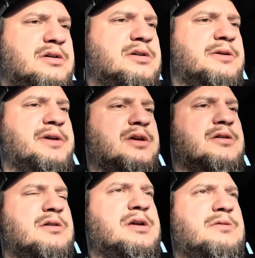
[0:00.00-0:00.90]
There we
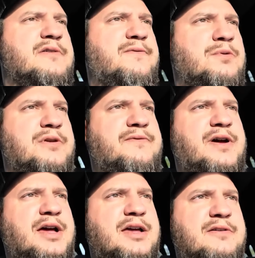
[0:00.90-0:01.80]
go. Now we're at
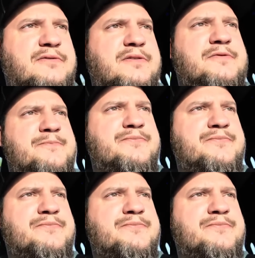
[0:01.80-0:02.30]
45.